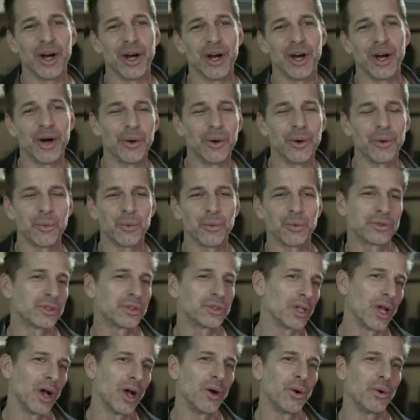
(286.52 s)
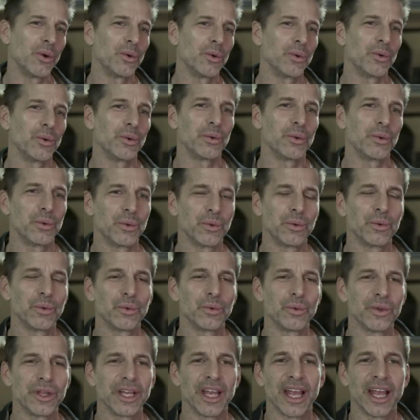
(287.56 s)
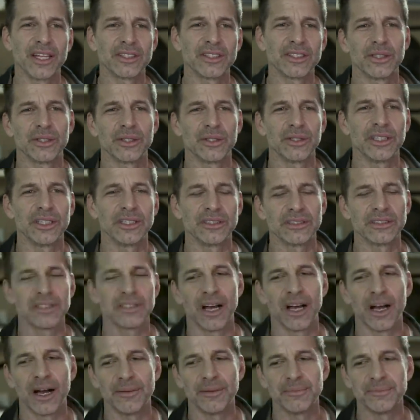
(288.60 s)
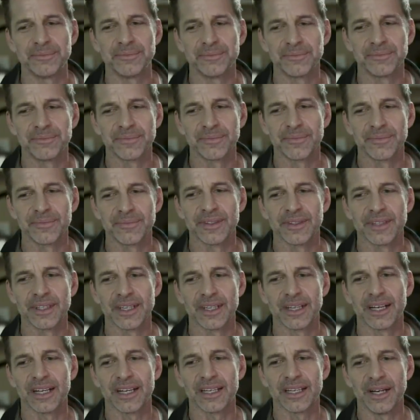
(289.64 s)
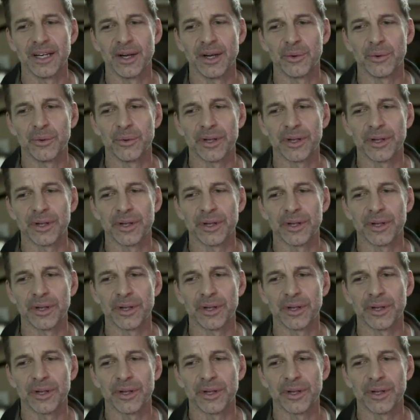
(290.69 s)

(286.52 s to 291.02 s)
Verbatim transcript: you know, so the answer is, you know,